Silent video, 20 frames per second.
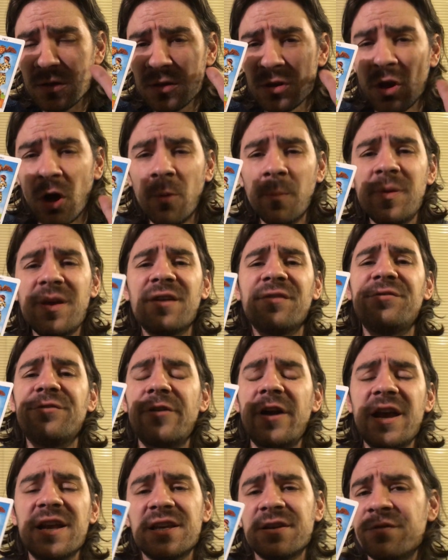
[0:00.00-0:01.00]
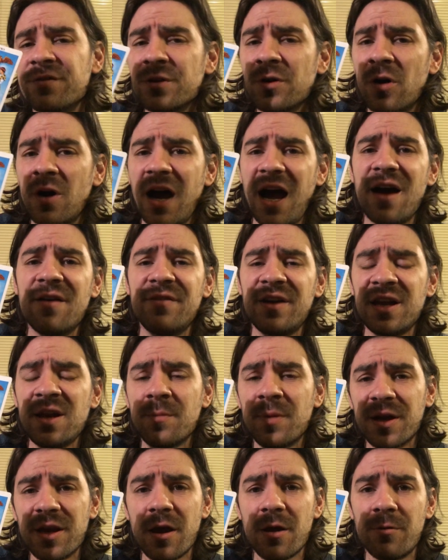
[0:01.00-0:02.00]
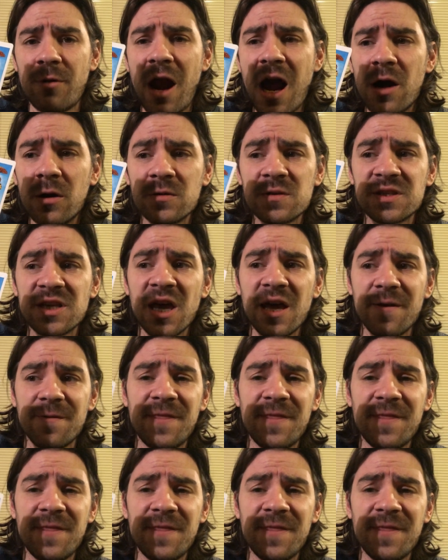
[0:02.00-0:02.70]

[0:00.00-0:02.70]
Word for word: don't be afraid if you don't have anybody around.